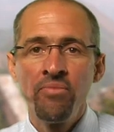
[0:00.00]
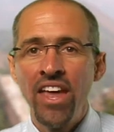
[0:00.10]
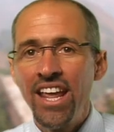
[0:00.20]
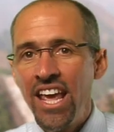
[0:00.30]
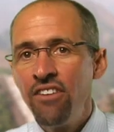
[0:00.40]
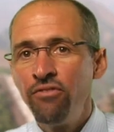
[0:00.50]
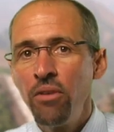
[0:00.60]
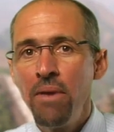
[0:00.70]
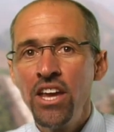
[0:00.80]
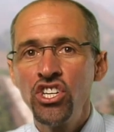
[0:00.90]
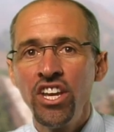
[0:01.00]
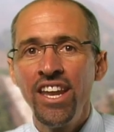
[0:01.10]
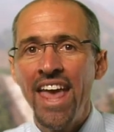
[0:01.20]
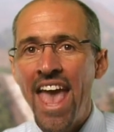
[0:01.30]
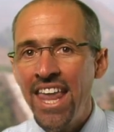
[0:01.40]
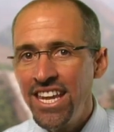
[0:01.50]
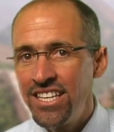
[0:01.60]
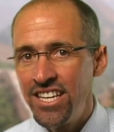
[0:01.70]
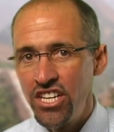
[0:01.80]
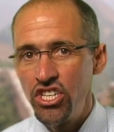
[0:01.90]
that inflammation in any
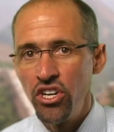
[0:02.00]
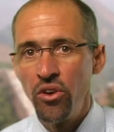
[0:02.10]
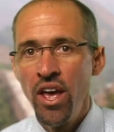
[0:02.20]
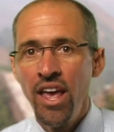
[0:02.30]
tissue